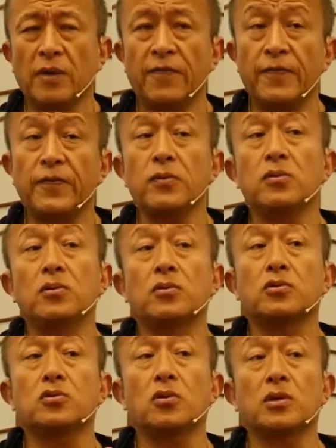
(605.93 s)
full
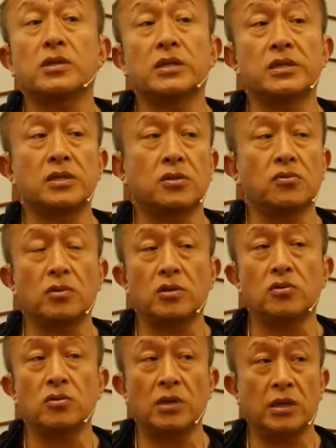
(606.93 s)
tolerance to the
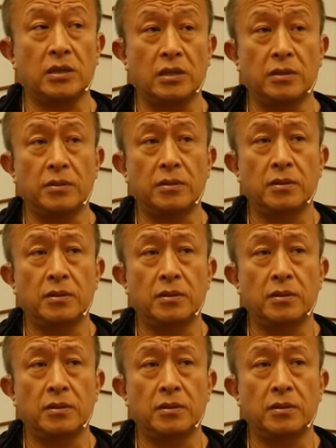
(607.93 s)
shunyata.